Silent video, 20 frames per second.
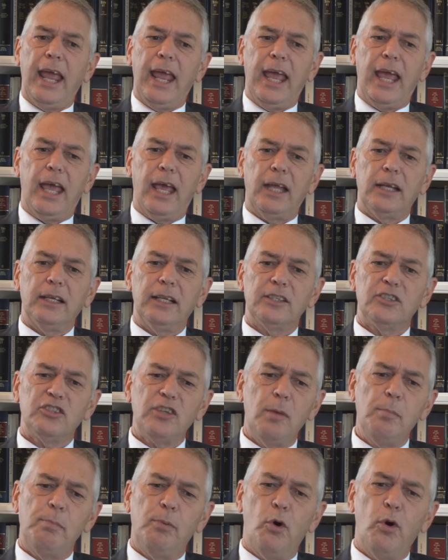And at
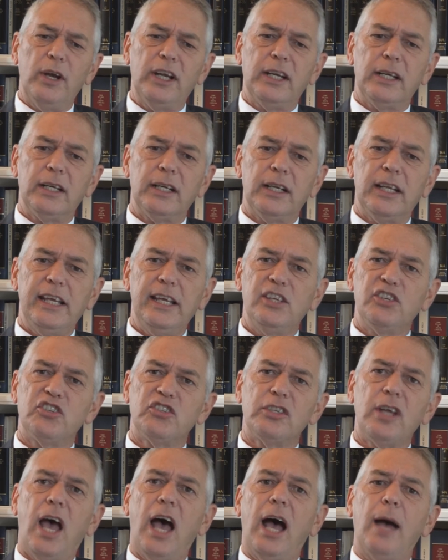some point he
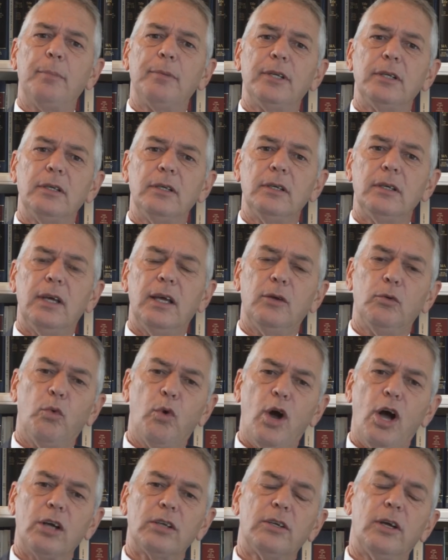stopped and
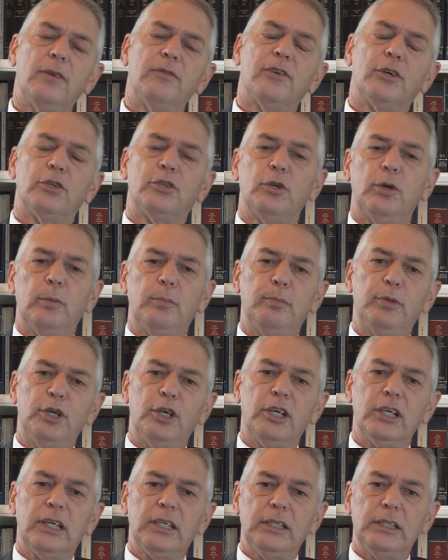walked over to a
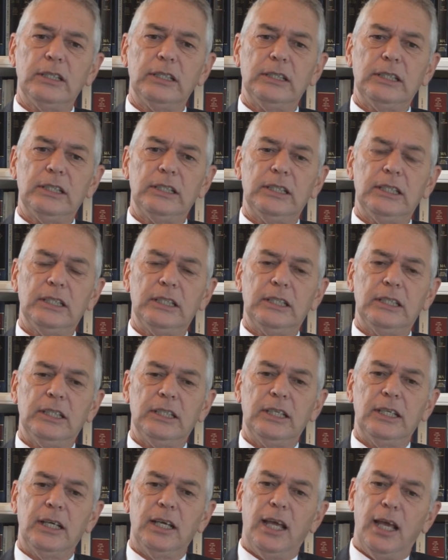book
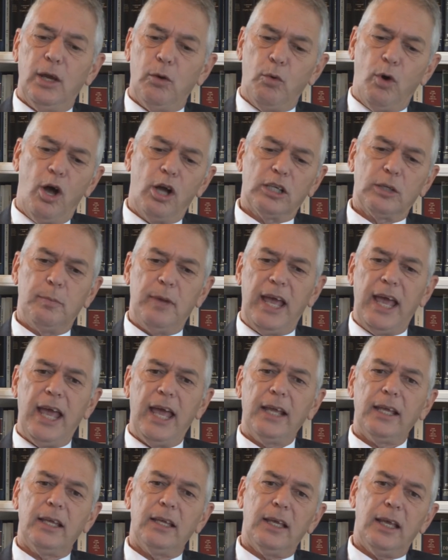and walked
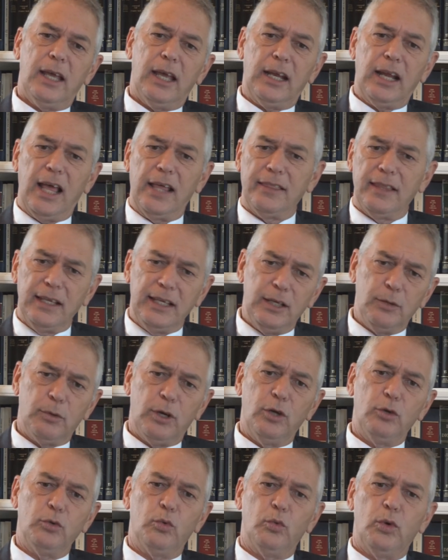back, and I think he
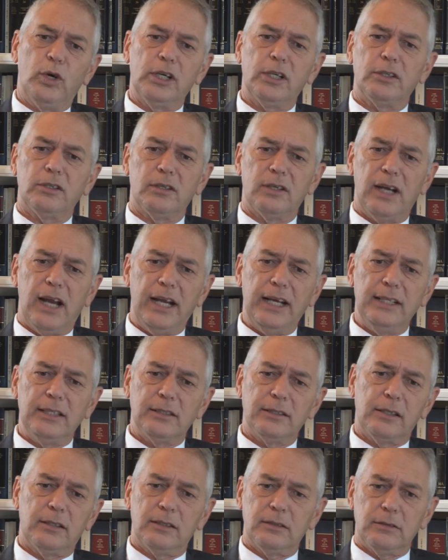wrote
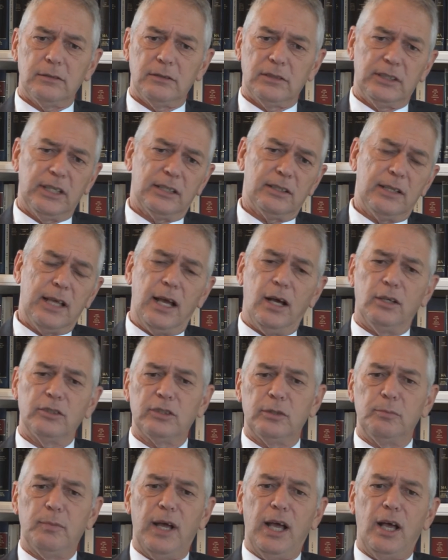
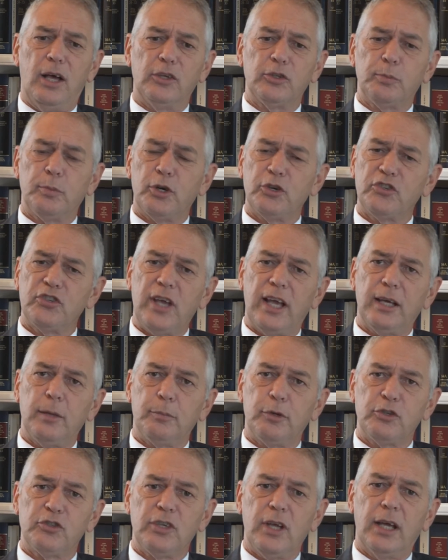186,000 miles per
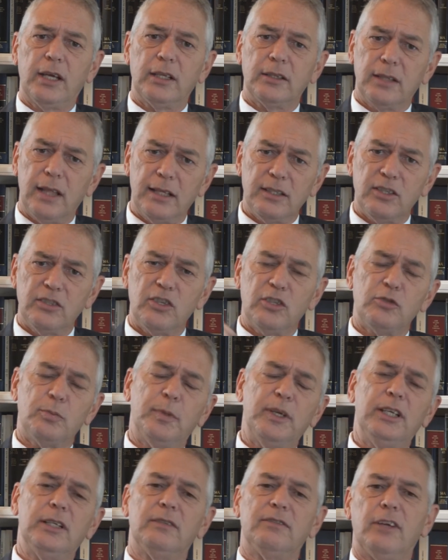second. That's the
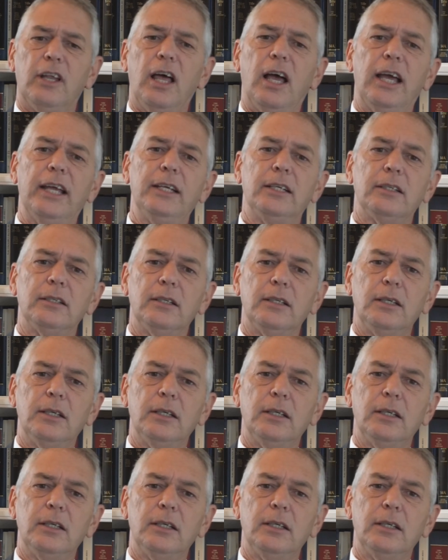speed of light.